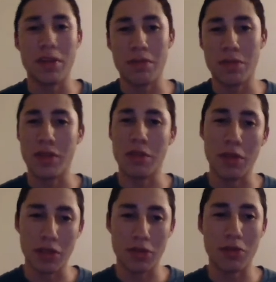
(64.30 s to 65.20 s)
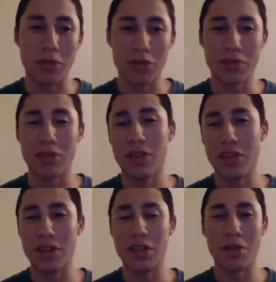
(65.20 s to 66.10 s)
electorals
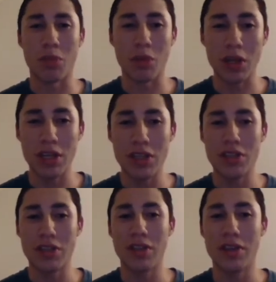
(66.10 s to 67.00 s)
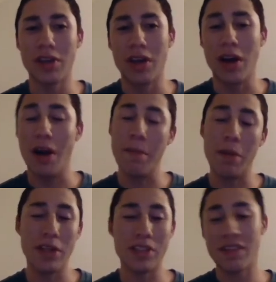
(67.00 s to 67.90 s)
didn't pledge, but
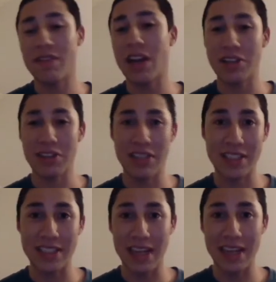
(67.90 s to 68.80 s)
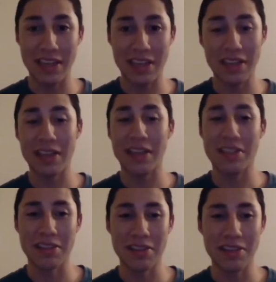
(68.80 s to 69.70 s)
it's never actually decided in an election.